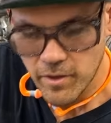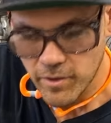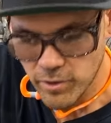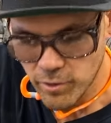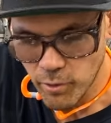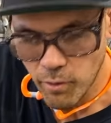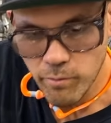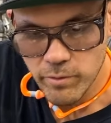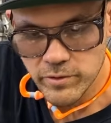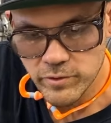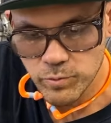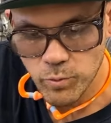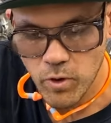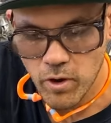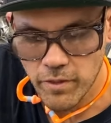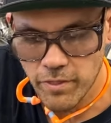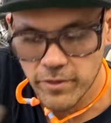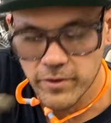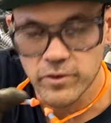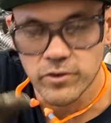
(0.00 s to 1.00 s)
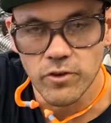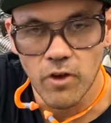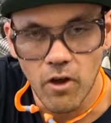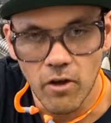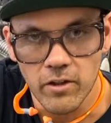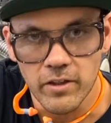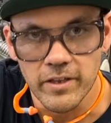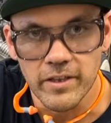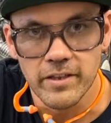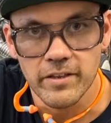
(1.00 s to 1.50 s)
You always want the
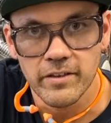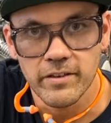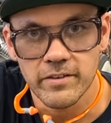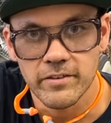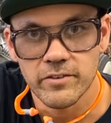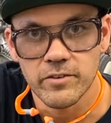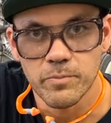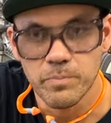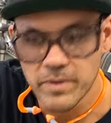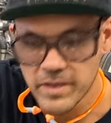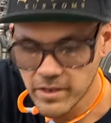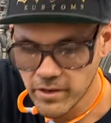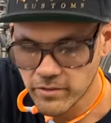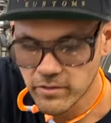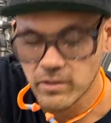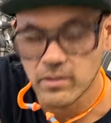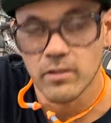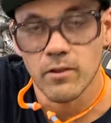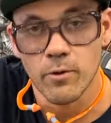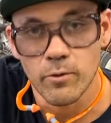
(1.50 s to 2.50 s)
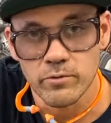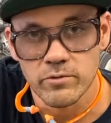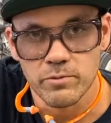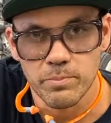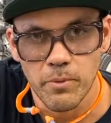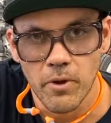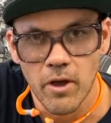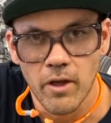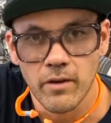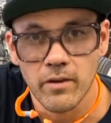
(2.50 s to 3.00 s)
dolly to be on the low
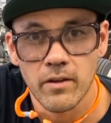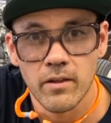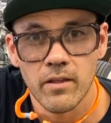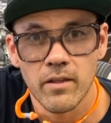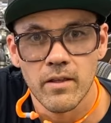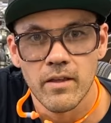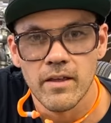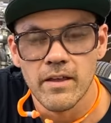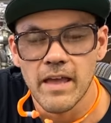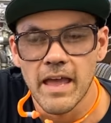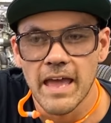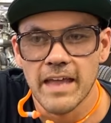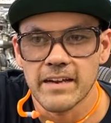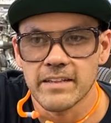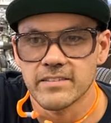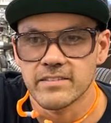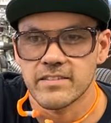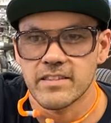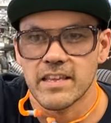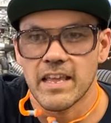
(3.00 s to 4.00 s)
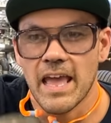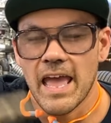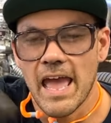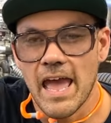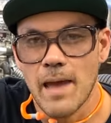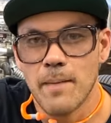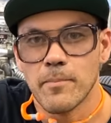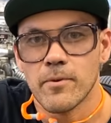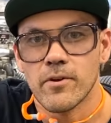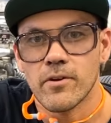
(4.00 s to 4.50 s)
spot. And it's the
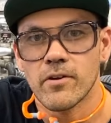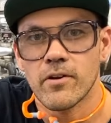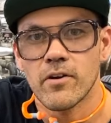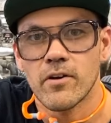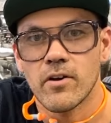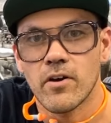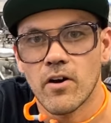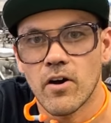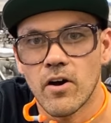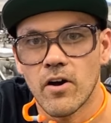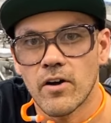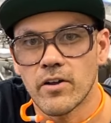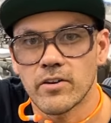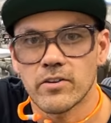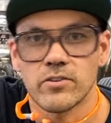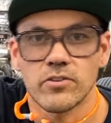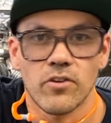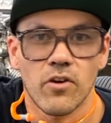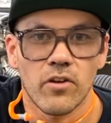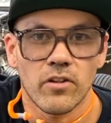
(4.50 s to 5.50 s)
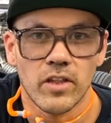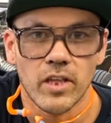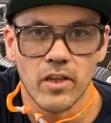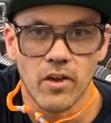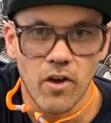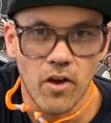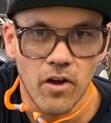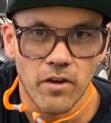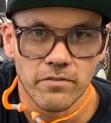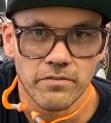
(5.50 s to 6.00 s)
hammer on dolly
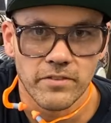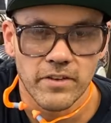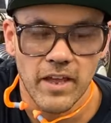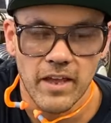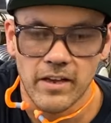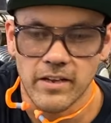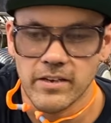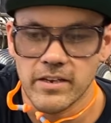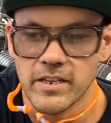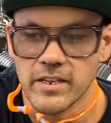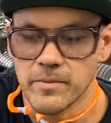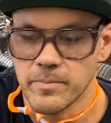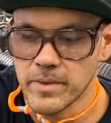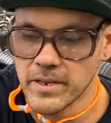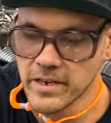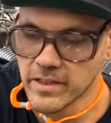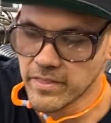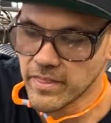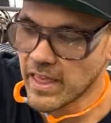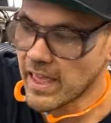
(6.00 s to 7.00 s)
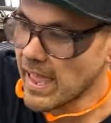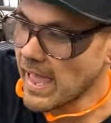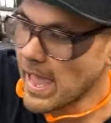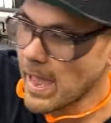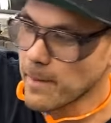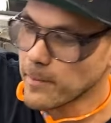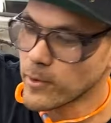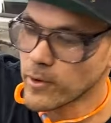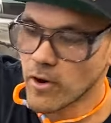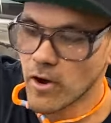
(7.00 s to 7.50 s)
off technique, meaning the
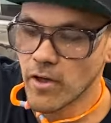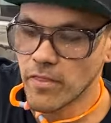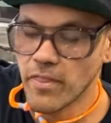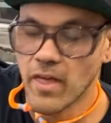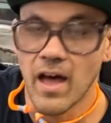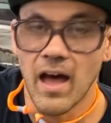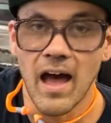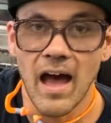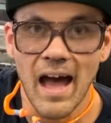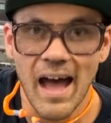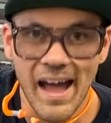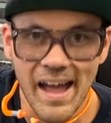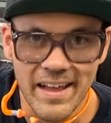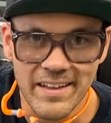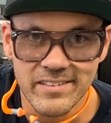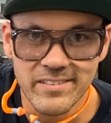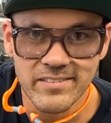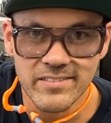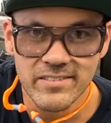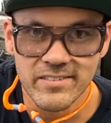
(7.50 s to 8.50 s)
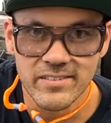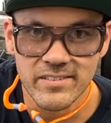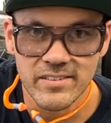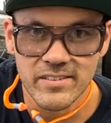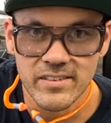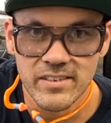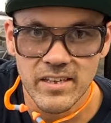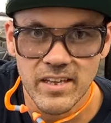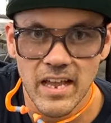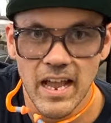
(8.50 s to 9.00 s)
hammer on the highs
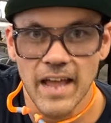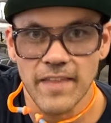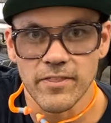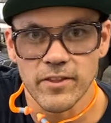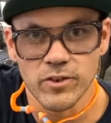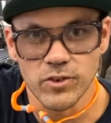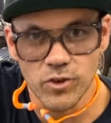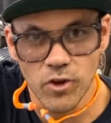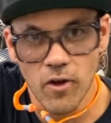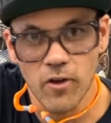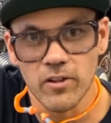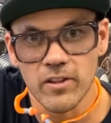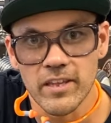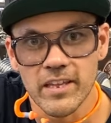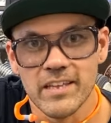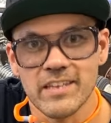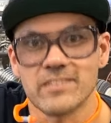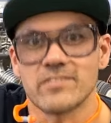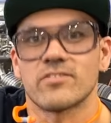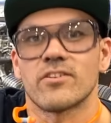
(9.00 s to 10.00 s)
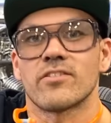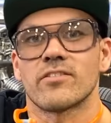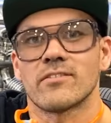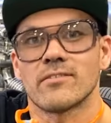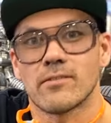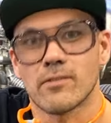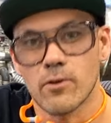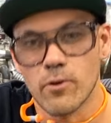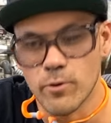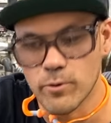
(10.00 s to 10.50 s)
and the dolly is on the
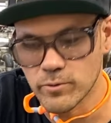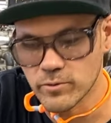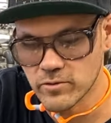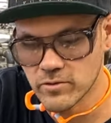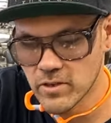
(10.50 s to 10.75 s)
lows.